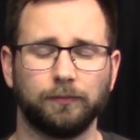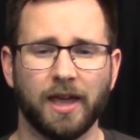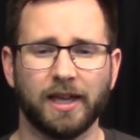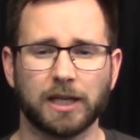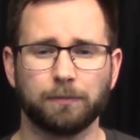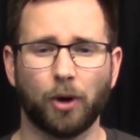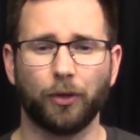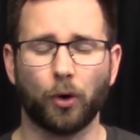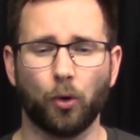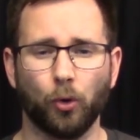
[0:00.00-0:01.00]
He has both
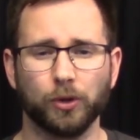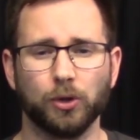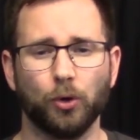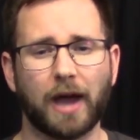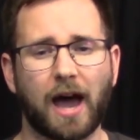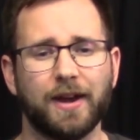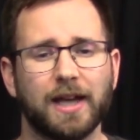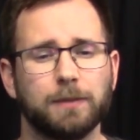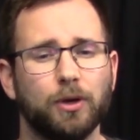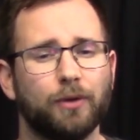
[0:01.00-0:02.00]
the Horse Lord and
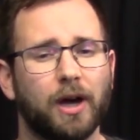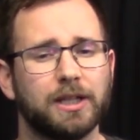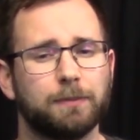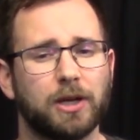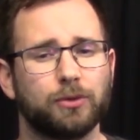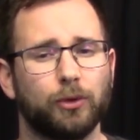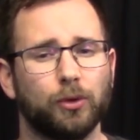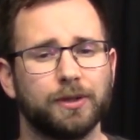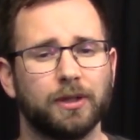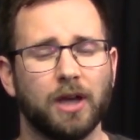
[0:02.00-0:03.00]
Expert Rider special
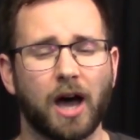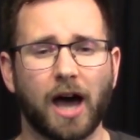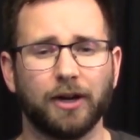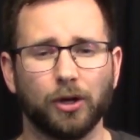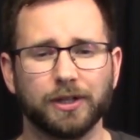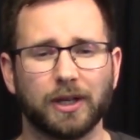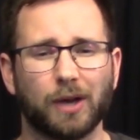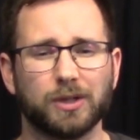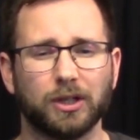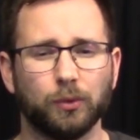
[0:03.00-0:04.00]
rules, and also he
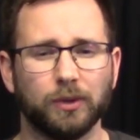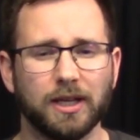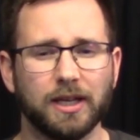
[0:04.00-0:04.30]
has a unique